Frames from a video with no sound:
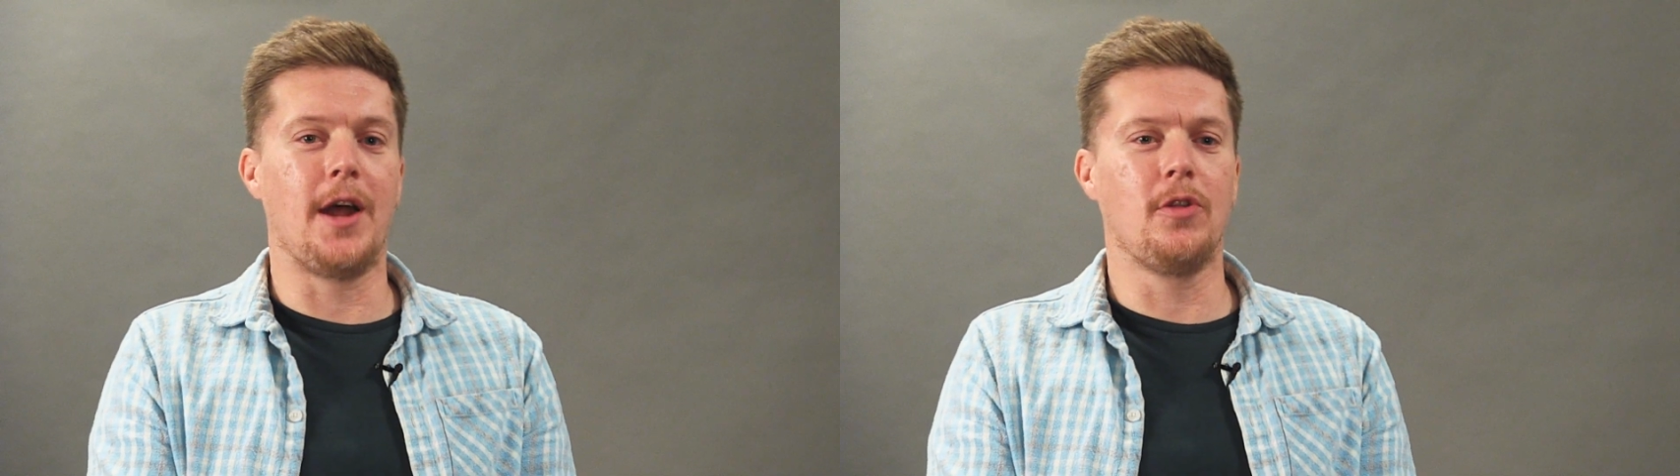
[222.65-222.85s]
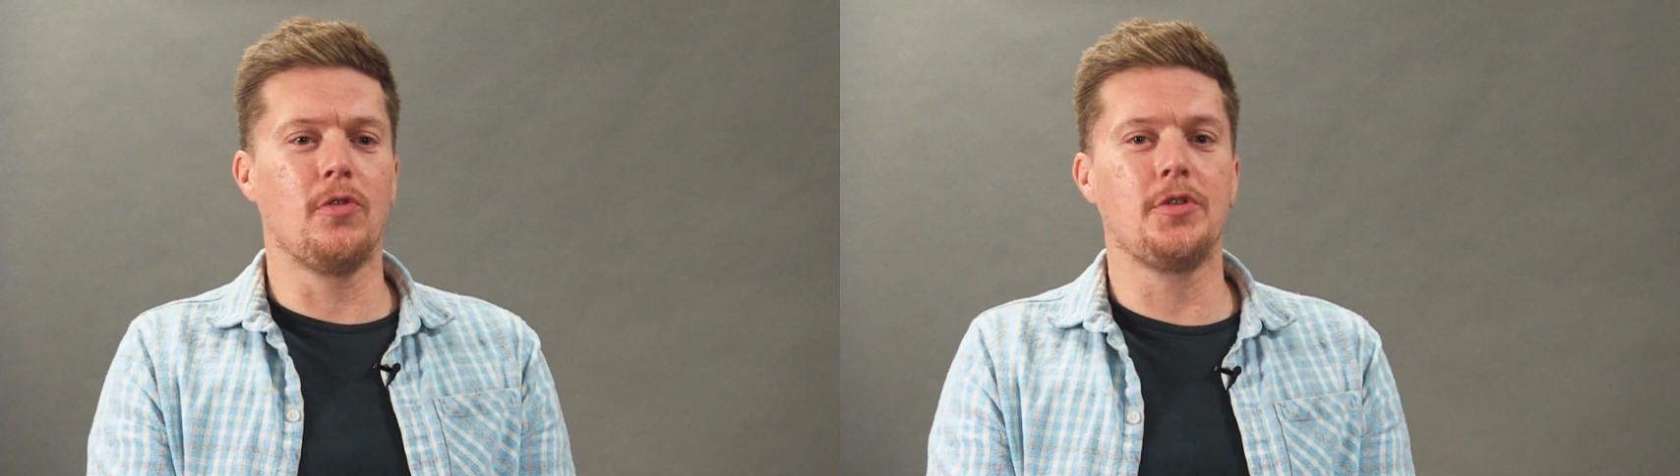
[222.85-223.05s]

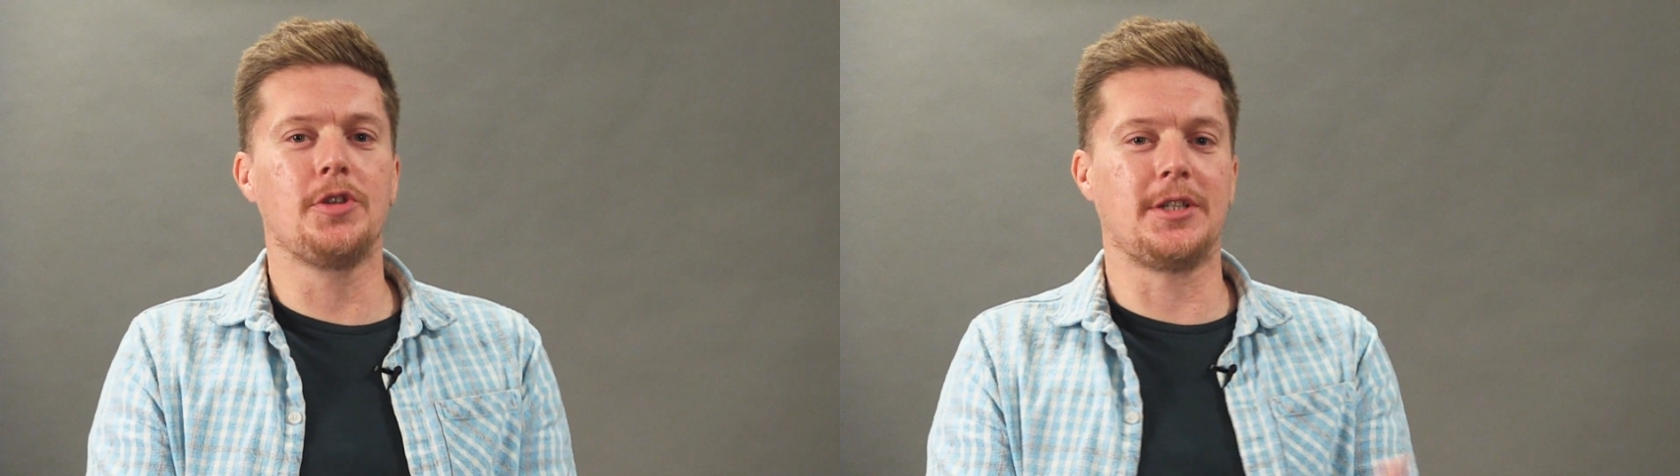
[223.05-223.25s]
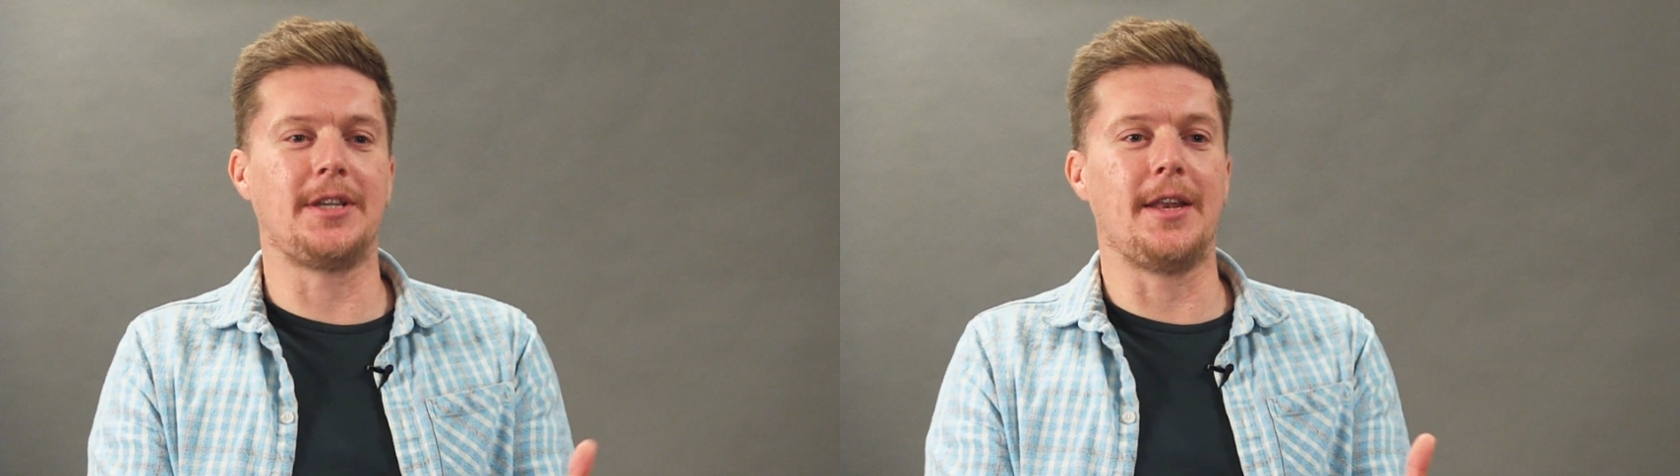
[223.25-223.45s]
and Laura
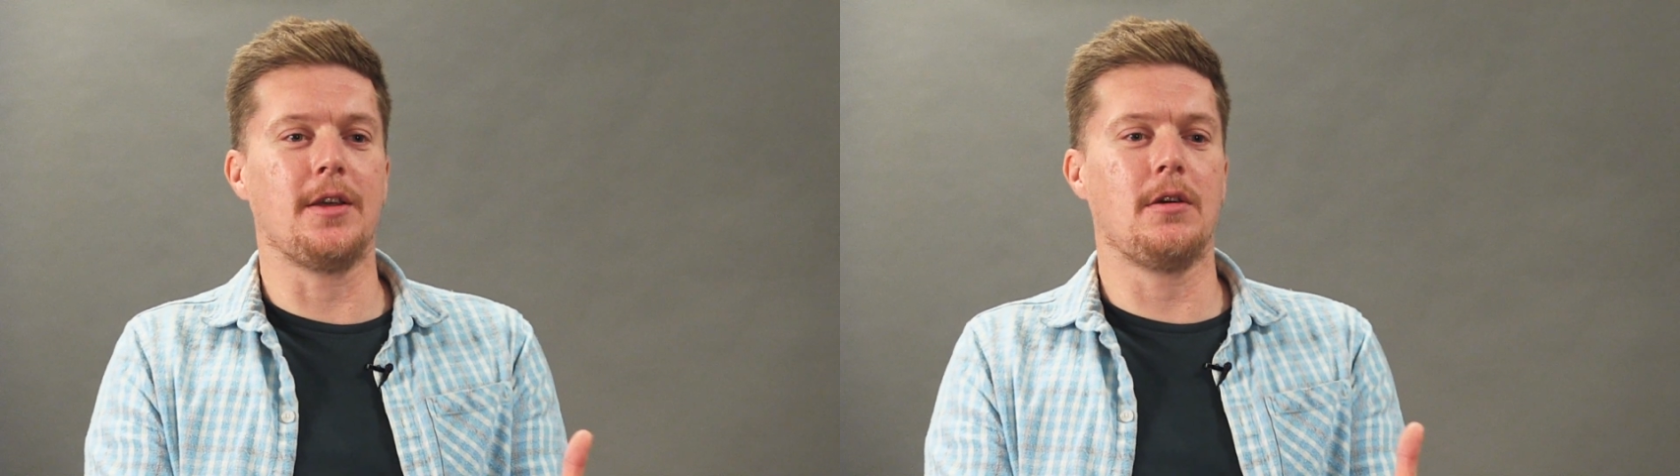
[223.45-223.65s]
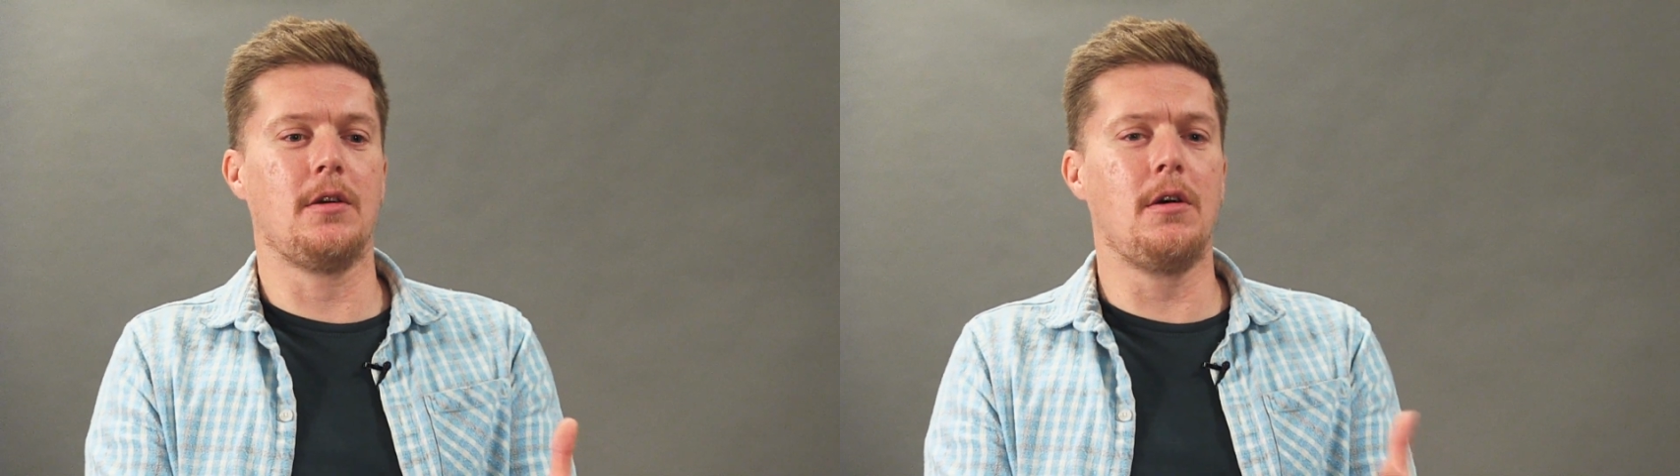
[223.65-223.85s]
just said,
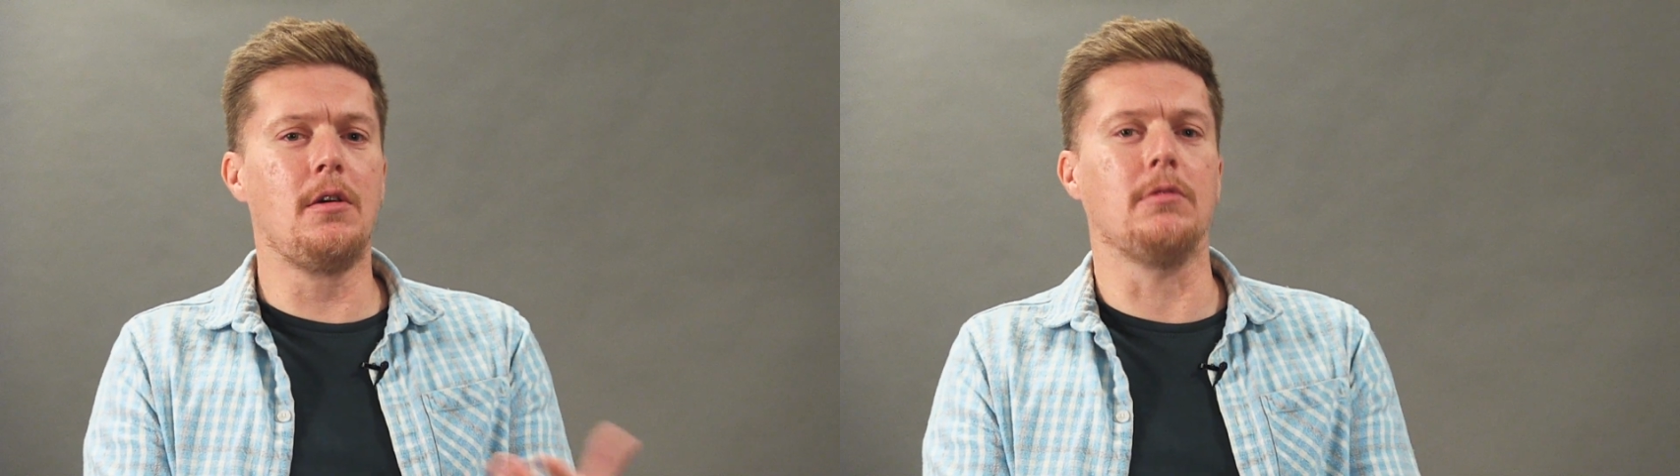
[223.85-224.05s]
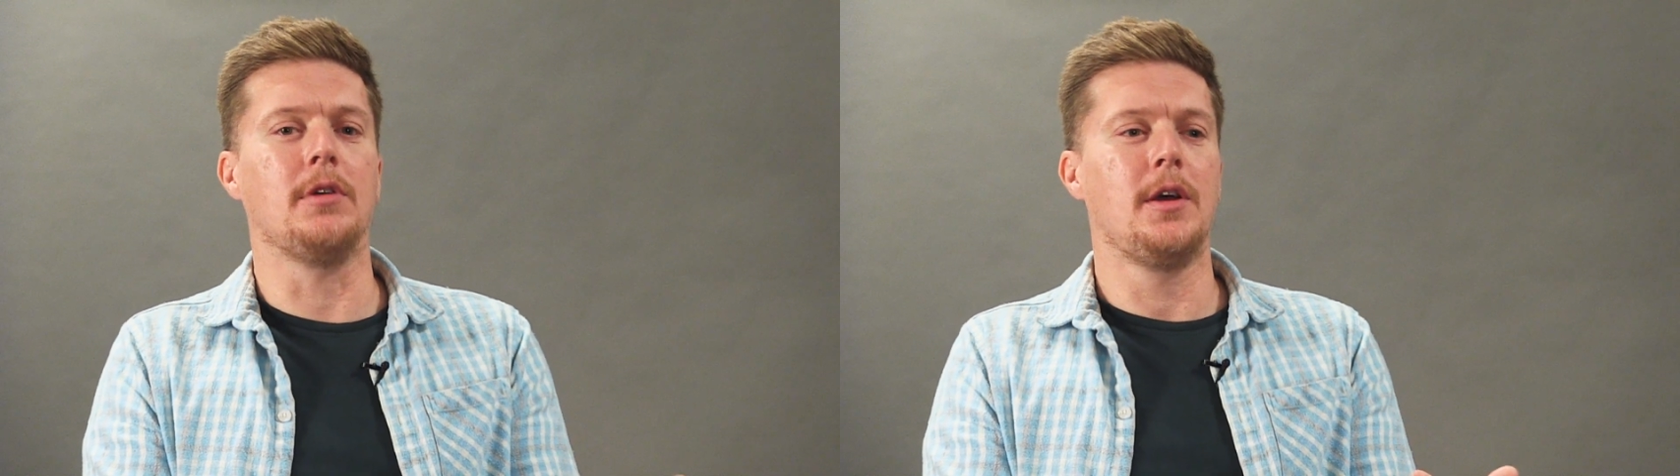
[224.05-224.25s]
oh,